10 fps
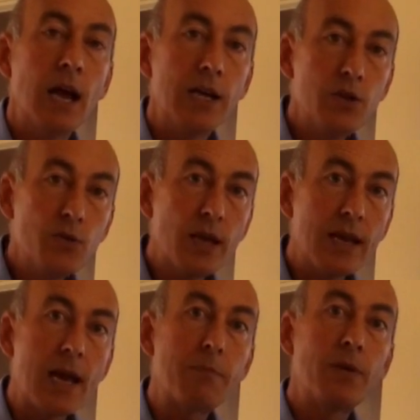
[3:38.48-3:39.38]
and you then
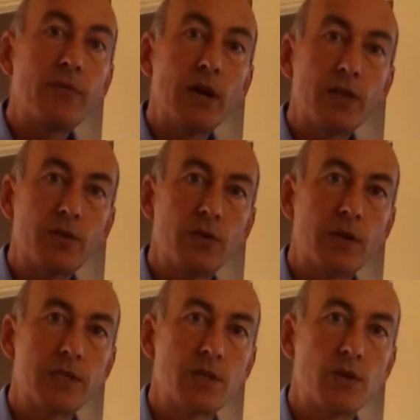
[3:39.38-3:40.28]
amplify it through the
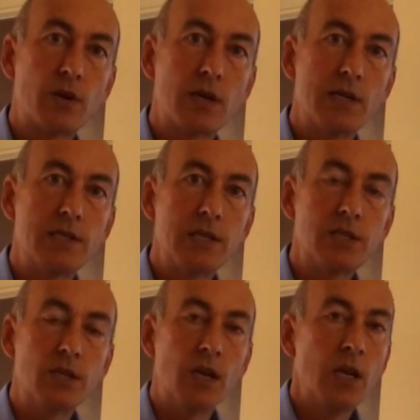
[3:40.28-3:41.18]
rest of the
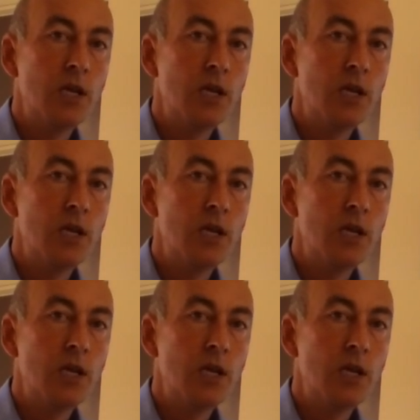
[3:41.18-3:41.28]
organisation.